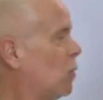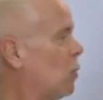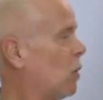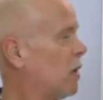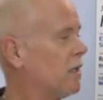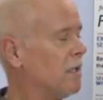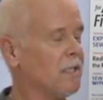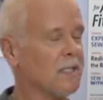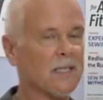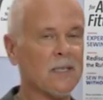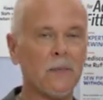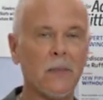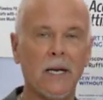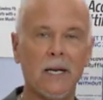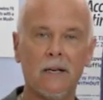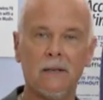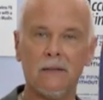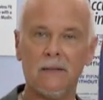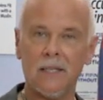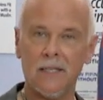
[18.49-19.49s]
what
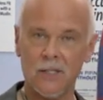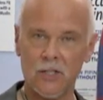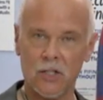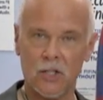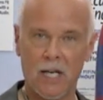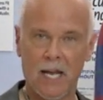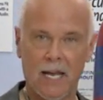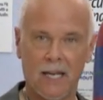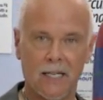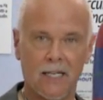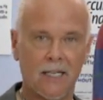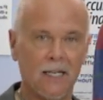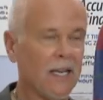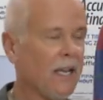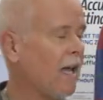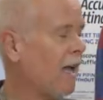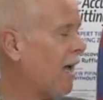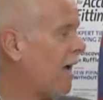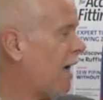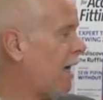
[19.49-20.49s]
inspired this jacket,
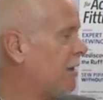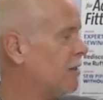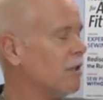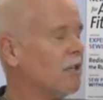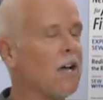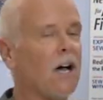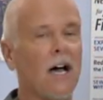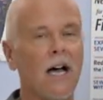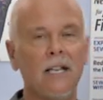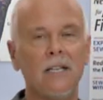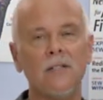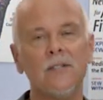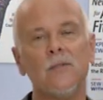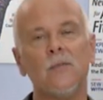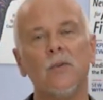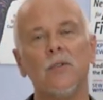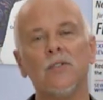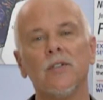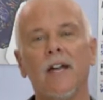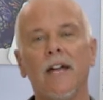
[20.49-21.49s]
and the collars
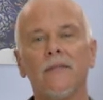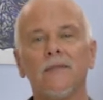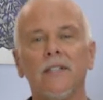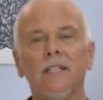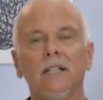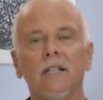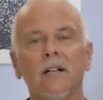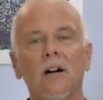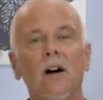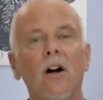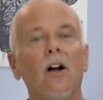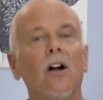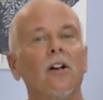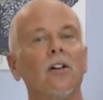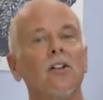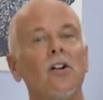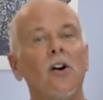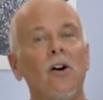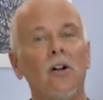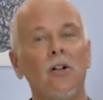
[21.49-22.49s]
we're drafting are
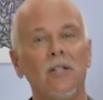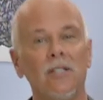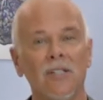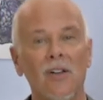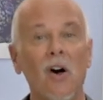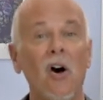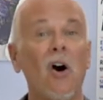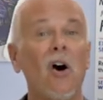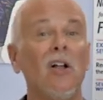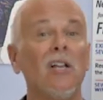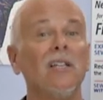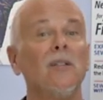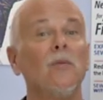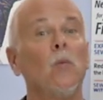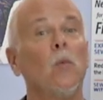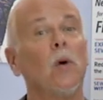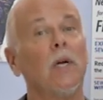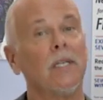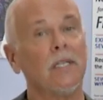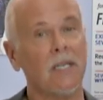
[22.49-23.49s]
called
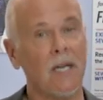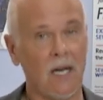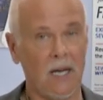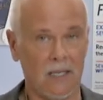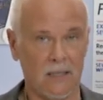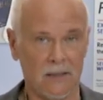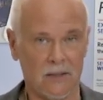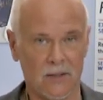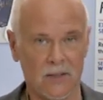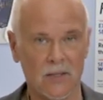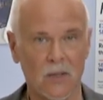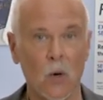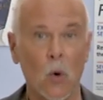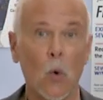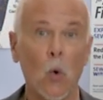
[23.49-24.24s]
all-in-one collars,